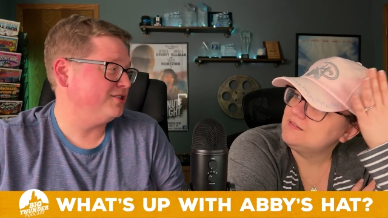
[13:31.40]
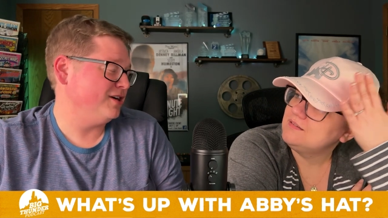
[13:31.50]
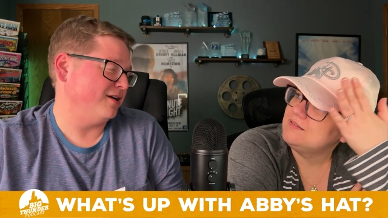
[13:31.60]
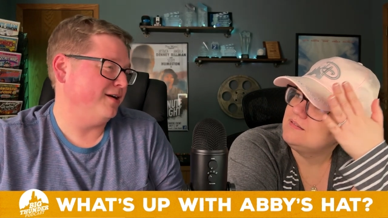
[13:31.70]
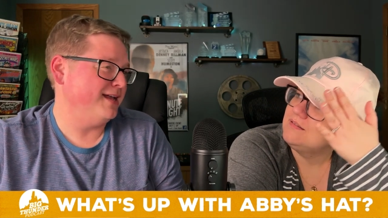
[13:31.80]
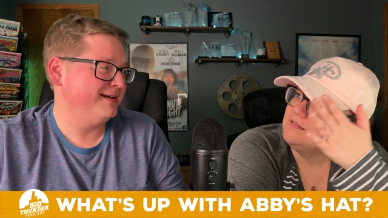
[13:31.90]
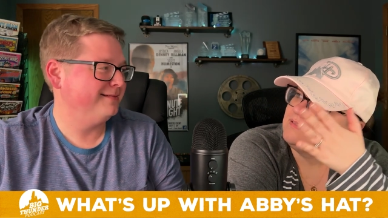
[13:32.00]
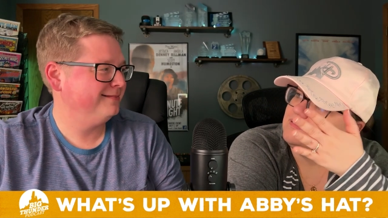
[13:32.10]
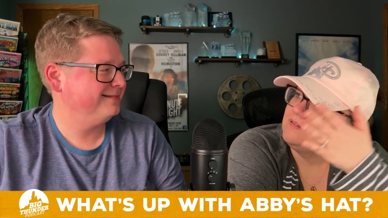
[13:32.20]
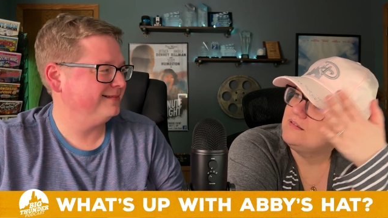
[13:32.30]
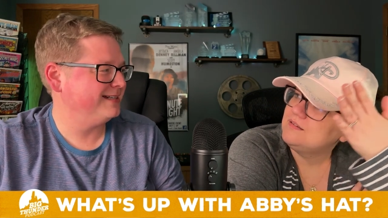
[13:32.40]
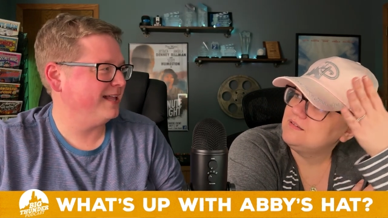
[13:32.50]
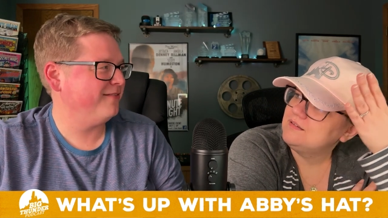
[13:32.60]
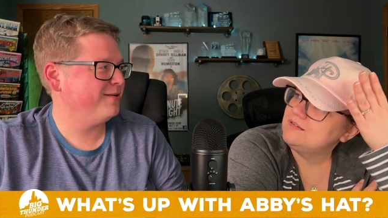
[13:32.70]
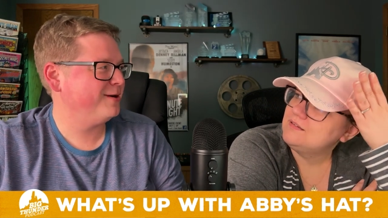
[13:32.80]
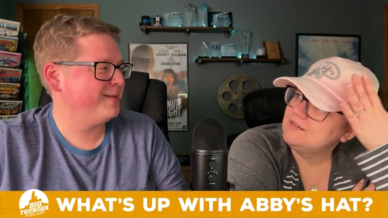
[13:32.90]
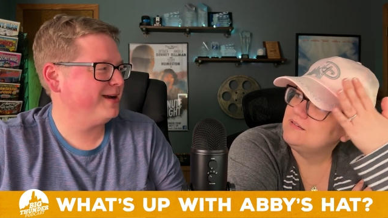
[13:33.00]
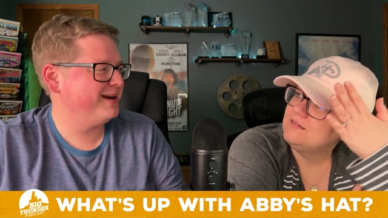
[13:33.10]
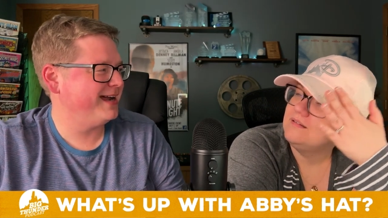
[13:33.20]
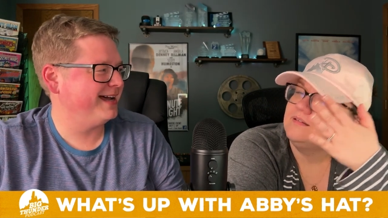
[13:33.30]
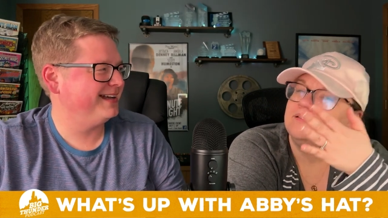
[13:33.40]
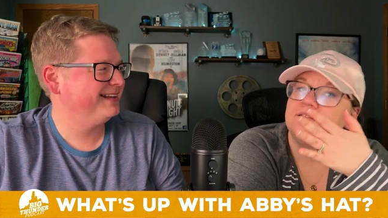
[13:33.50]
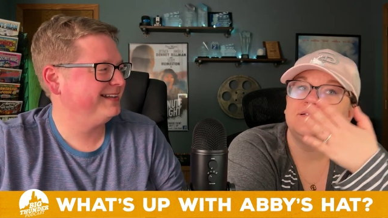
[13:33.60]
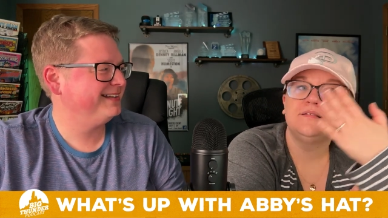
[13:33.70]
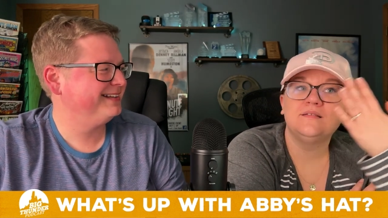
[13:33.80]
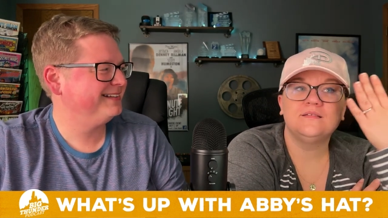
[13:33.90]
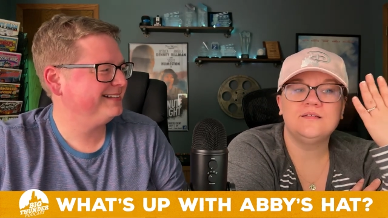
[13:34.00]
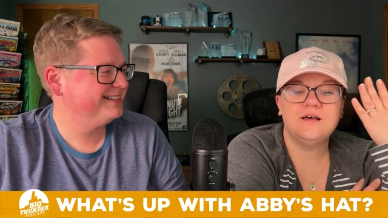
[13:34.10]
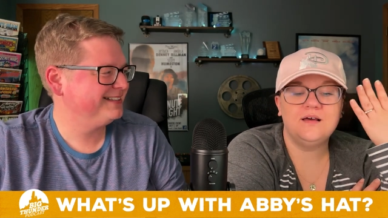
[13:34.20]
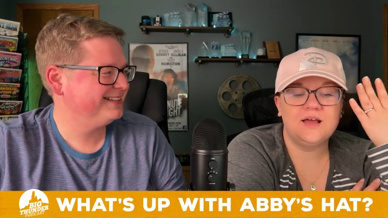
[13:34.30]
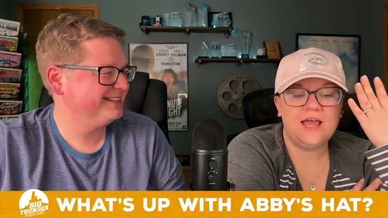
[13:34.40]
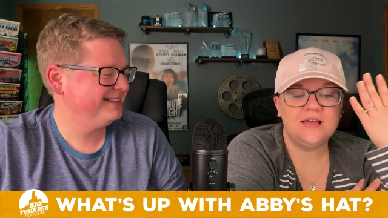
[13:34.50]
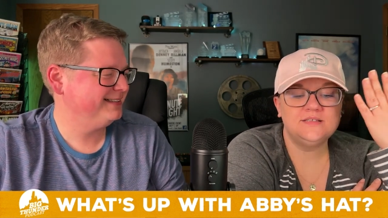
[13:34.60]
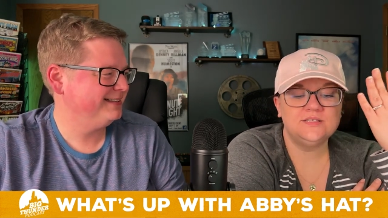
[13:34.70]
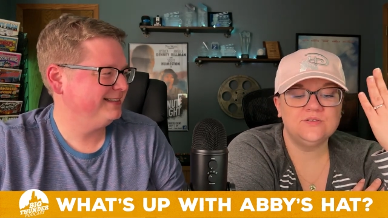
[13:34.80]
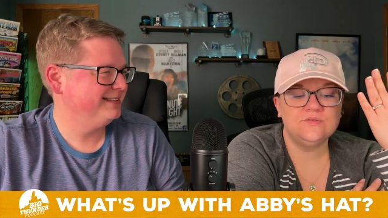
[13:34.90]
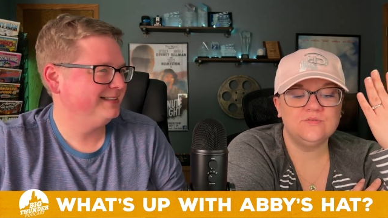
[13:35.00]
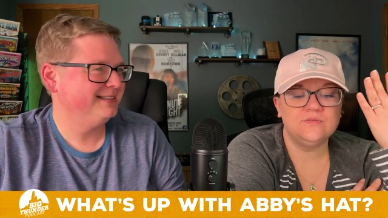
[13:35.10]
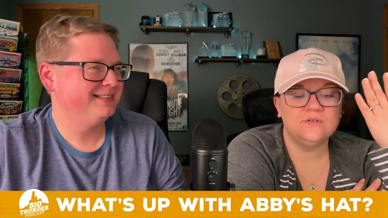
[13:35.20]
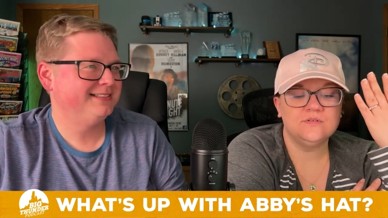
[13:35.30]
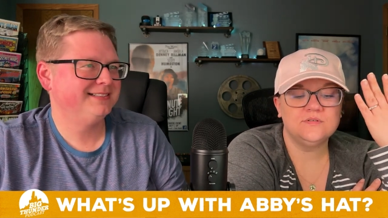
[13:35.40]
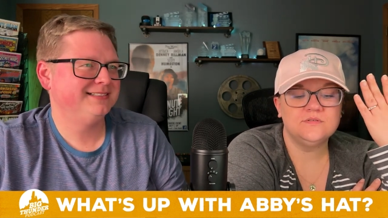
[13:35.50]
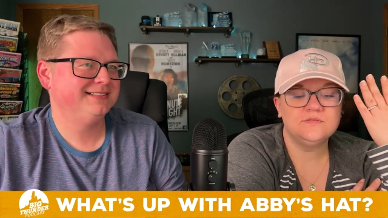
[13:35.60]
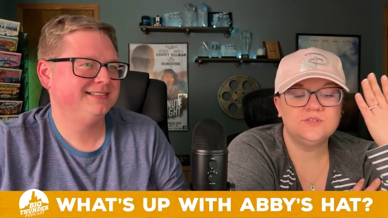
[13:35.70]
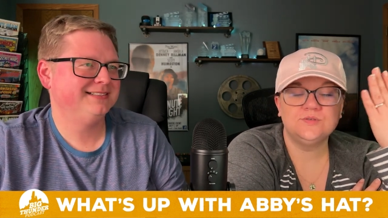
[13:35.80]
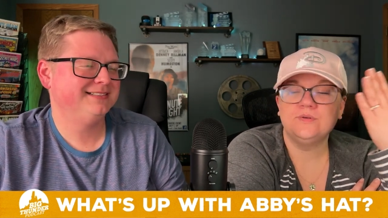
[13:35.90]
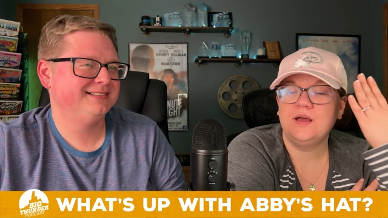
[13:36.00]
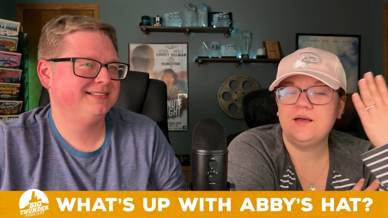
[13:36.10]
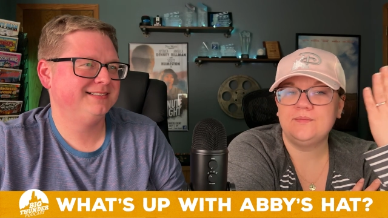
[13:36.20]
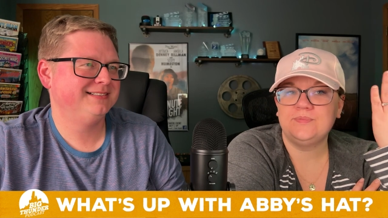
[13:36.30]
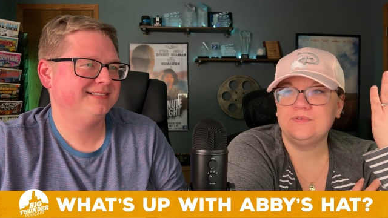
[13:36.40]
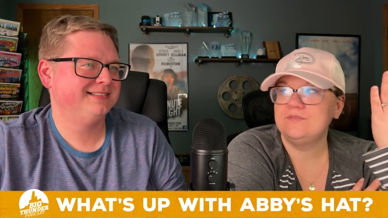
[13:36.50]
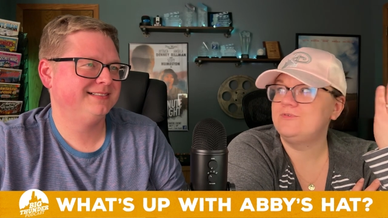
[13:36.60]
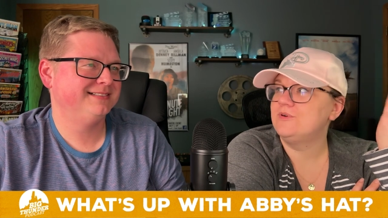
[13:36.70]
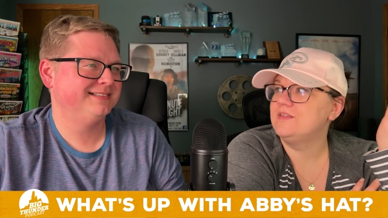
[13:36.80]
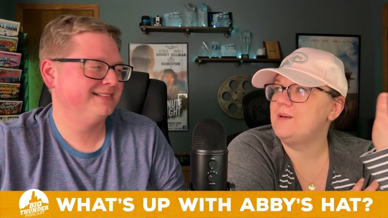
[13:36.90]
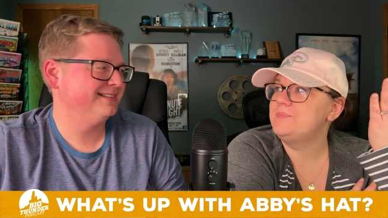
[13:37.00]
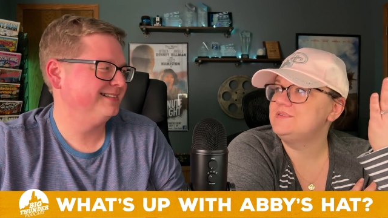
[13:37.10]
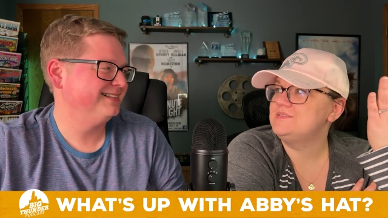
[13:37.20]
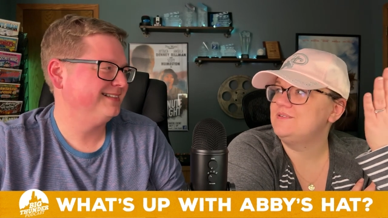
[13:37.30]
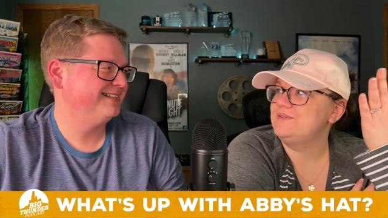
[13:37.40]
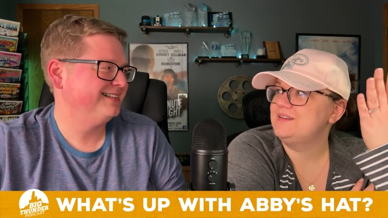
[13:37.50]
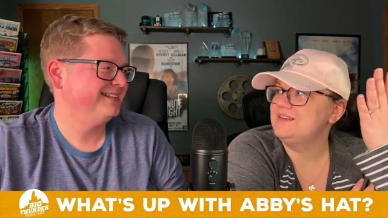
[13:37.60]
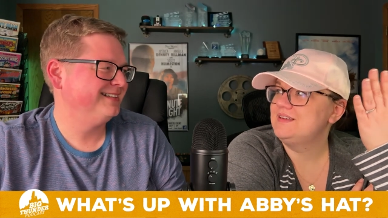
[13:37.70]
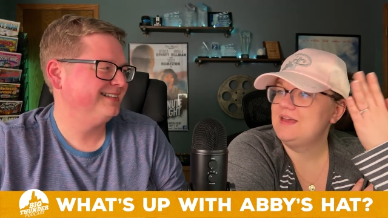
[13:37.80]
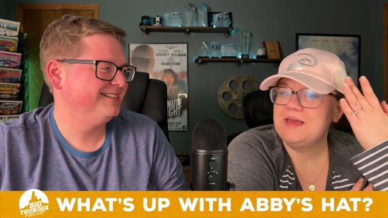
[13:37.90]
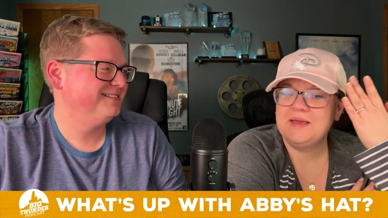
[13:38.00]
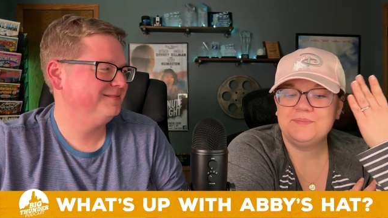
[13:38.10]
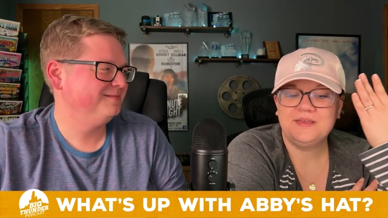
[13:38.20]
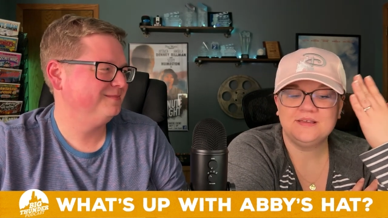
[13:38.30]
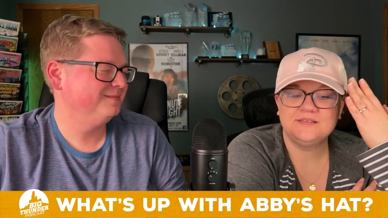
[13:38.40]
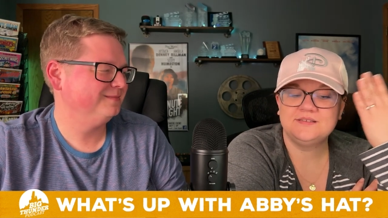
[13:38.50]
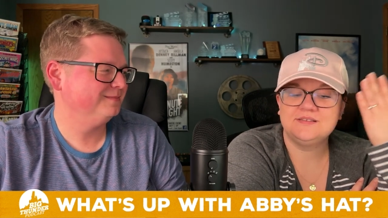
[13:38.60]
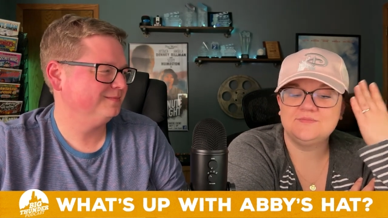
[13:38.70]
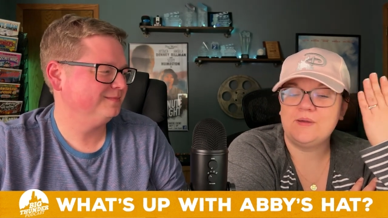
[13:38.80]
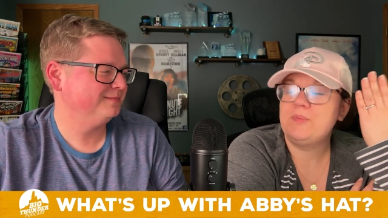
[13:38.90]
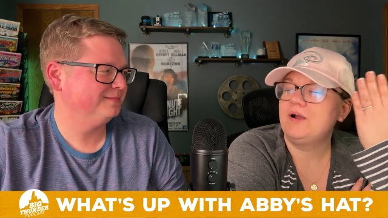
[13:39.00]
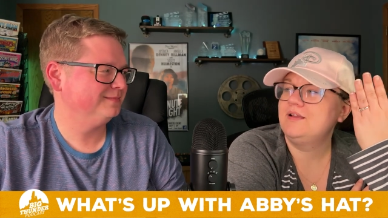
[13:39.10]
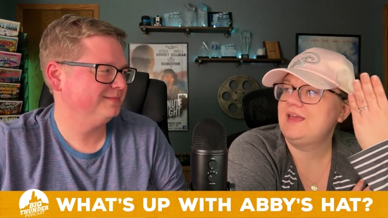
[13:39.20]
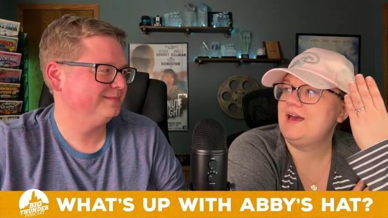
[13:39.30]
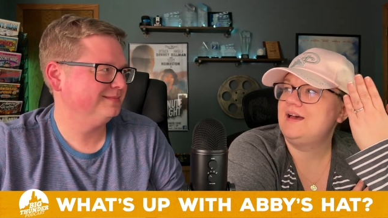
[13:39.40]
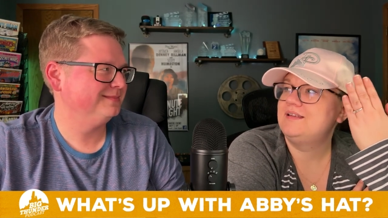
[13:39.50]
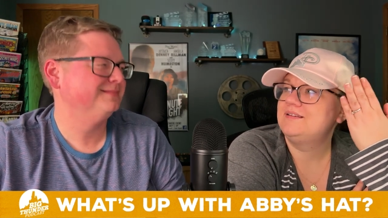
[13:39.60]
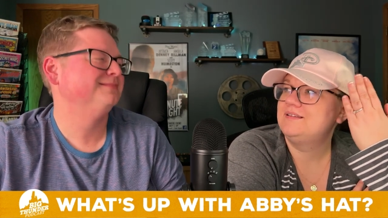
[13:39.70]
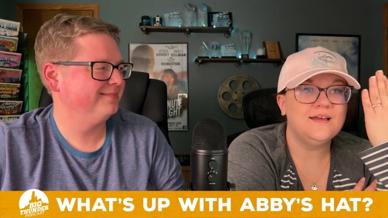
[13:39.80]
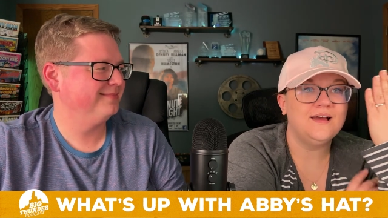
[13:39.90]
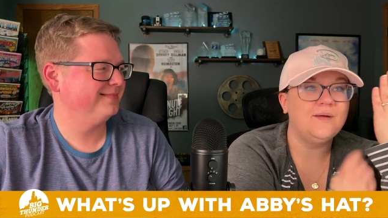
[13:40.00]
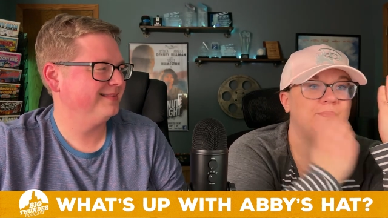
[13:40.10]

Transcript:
Speaker 1: Sure, go ahead. Tell everyone about your hat.
Speaker 2: I had to suit up for the episode because this is my park hat. I